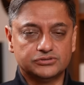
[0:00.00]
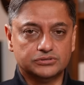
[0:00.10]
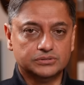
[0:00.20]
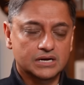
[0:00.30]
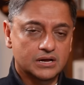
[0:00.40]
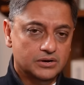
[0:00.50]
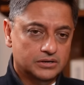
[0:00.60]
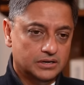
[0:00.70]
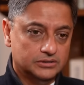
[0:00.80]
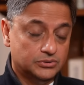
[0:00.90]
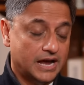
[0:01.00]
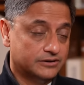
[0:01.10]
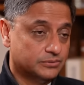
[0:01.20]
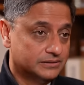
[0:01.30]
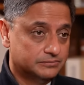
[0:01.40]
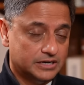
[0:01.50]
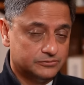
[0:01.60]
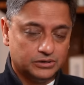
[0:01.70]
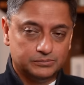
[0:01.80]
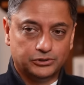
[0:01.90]
so uh, you had one
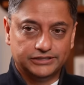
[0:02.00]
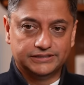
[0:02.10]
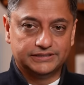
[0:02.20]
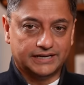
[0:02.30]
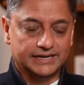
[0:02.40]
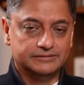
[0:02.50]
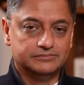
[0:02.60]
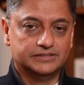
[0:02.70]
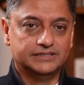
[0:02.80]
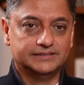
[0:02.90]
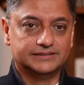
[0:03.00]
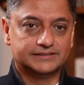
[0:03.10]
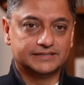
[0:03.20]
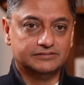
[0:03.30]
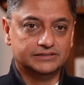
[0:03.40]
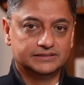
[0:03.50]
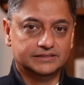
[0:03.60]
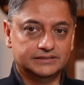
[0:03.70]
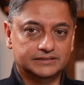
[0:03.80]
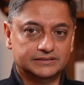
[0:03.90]
at one point in time in the seven uh,
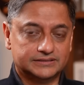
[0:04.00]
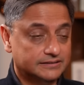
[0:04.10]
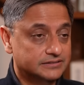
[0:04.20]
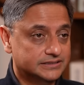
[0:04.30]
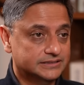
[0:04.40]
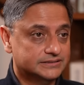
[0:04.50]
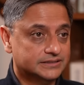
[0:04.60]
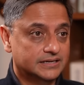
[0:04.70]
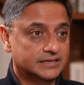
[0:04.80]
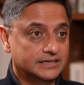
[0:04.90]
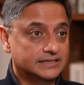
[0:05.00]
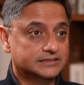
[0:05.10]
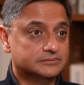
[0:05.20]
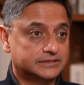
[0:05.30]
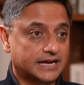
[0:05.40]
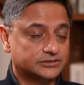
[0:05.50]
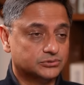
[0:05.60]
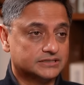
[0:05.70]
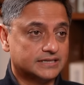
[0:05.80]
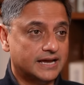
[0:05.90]
in the 70s income tax
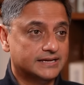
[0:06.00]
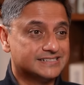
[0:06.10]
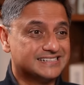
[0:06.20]
was as high as